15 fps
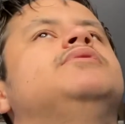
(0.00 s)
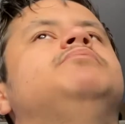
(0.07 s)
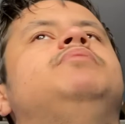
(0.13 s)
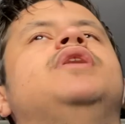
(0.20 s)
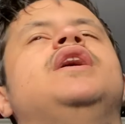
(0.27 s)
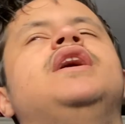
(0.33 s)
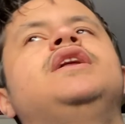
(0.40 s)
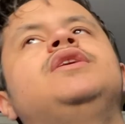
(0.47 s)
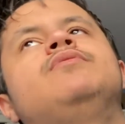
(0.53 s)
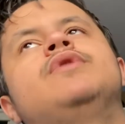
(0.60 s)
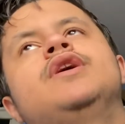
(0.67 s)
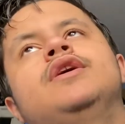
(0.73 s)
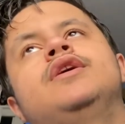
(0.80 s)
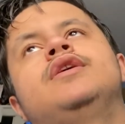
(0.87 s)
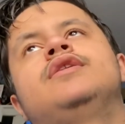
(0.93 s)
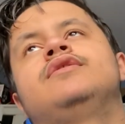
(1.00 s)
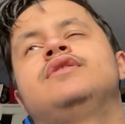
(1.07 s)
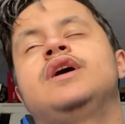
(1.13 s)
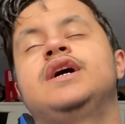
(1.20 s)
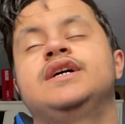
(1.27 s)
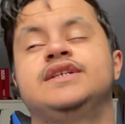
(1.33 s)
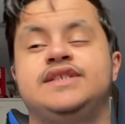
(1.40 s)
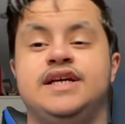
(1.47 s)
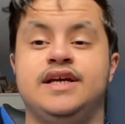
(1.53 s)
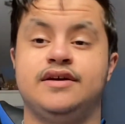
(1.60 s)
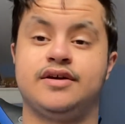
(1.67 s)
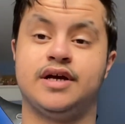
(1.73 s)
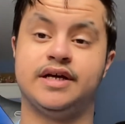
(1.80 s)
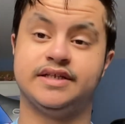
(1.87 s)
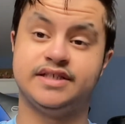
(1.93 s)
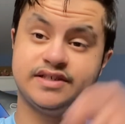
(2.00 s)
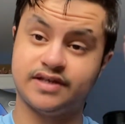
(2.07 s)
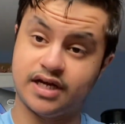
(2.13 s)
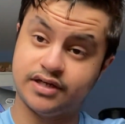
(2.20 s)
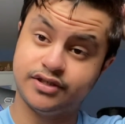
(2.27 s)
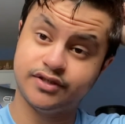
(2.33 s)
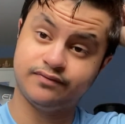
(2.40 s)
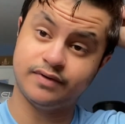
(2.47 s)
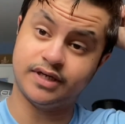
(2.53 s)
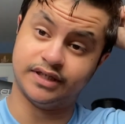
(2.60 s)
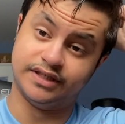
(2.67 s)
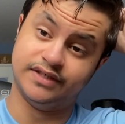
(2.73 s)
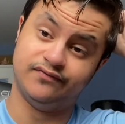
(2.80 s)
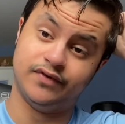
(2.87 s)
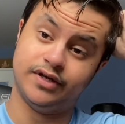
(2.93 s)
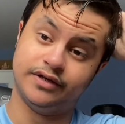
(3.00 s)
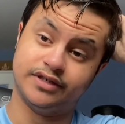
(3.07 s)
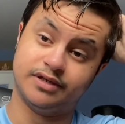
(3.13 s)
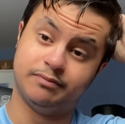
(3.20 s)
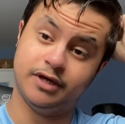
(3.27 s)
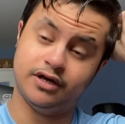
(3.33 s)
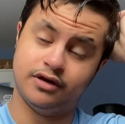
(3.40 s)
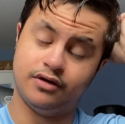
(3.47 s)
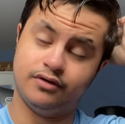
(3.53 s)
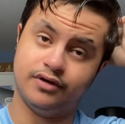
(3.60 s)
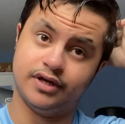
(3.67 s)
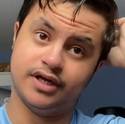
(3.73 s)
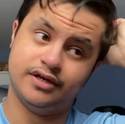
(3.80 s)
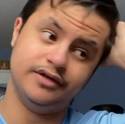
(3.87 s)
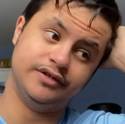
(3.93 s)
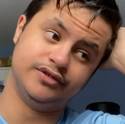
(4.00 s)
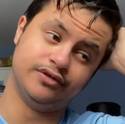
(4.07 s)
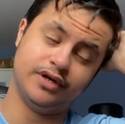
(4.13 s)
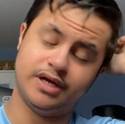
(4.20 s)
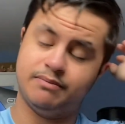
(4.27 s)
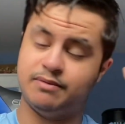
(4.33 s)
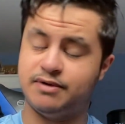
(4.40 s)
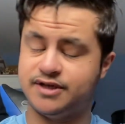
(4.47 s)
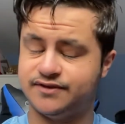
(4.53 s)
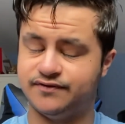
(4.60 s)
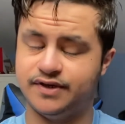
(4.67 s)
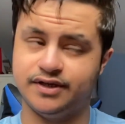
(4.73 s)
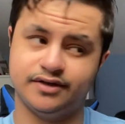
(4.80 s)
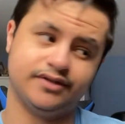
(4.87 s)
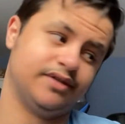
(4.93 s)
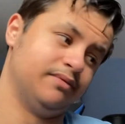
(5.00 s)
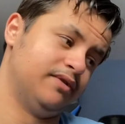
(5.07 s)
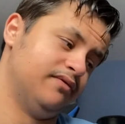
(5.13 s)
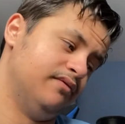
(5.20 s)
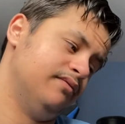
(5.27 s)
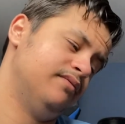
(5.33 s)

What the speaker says: But anyway, that is it, guys. I just realised this video is a bit longer than usual. Like, my past videos have been